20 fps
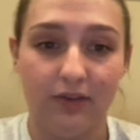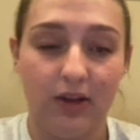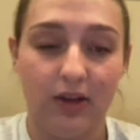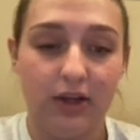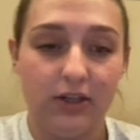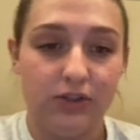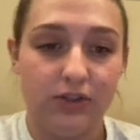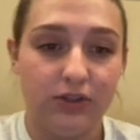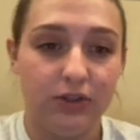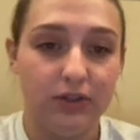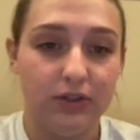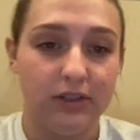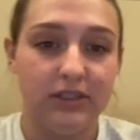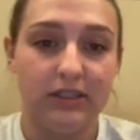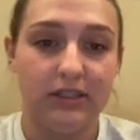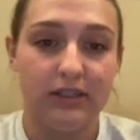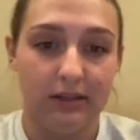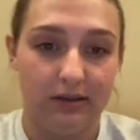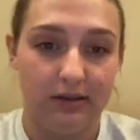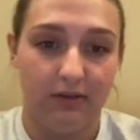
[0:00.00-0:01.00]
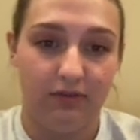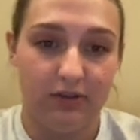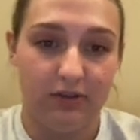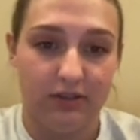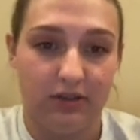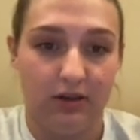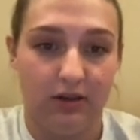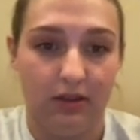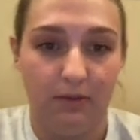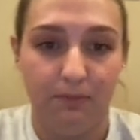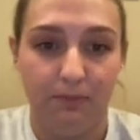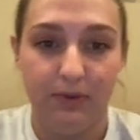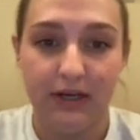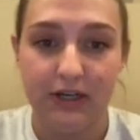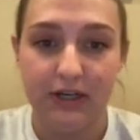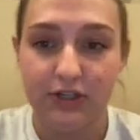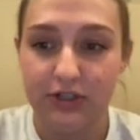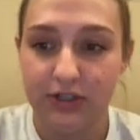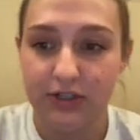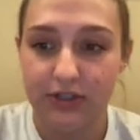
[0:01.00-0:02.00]
so you can see the difference in the
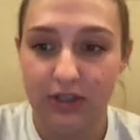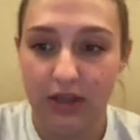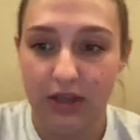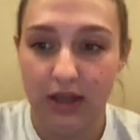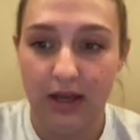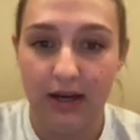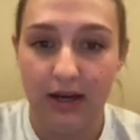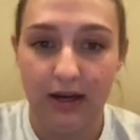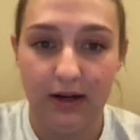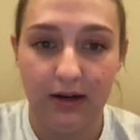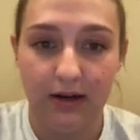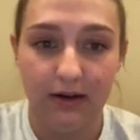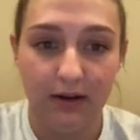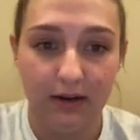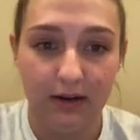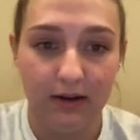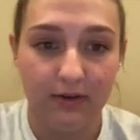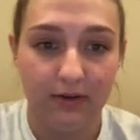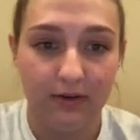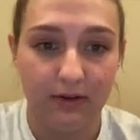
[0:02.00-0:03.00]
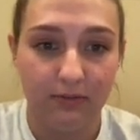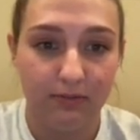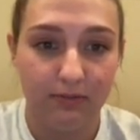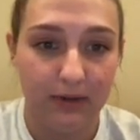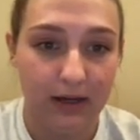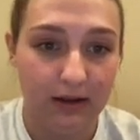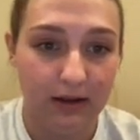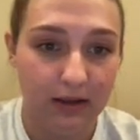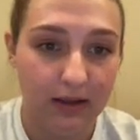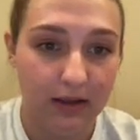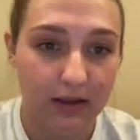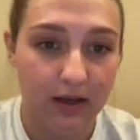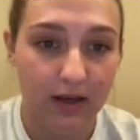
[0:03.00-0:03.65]
pictures there. I'll go back and